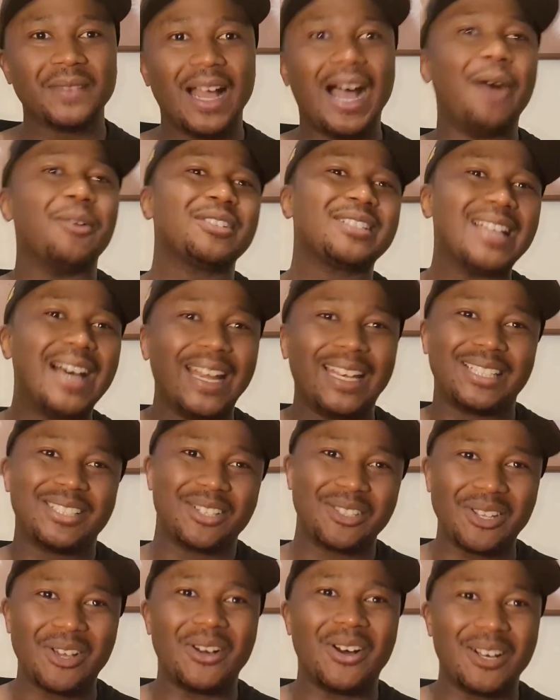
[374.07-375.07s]
Our
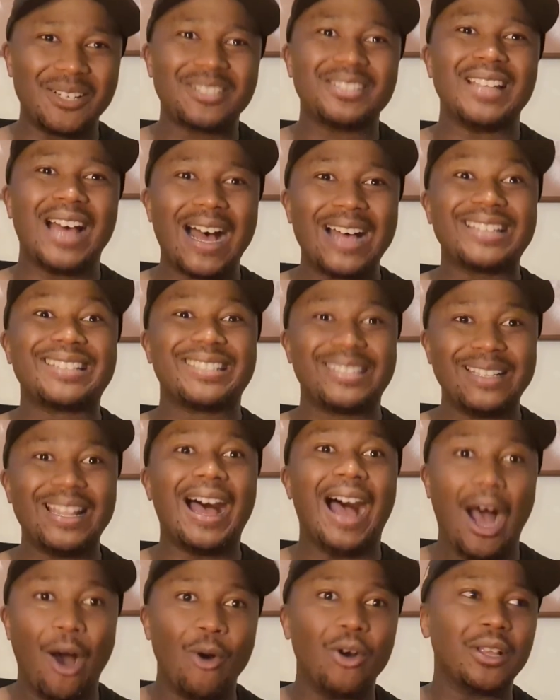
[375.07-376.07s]
signings,
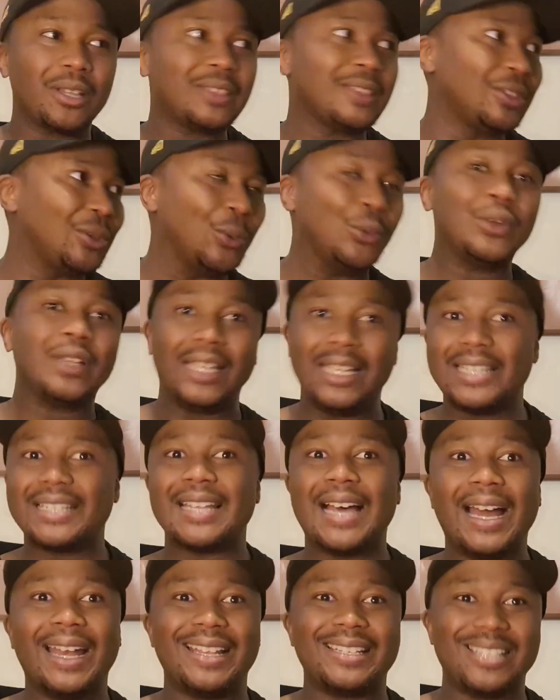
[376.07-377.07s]
our two key
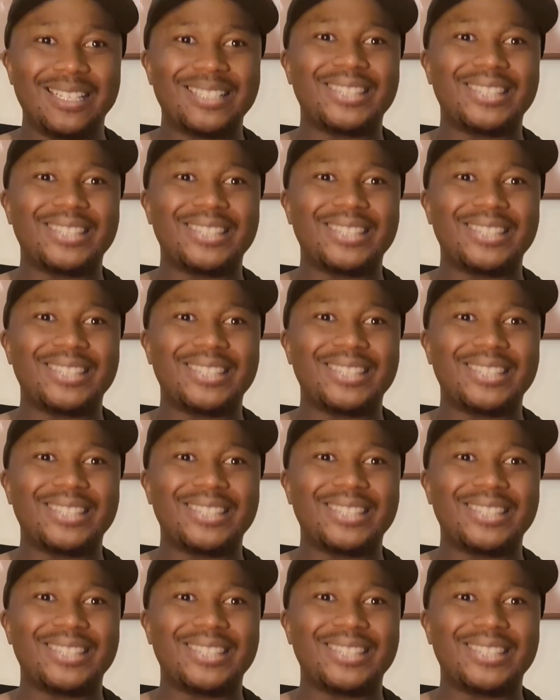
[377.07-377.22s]
signings,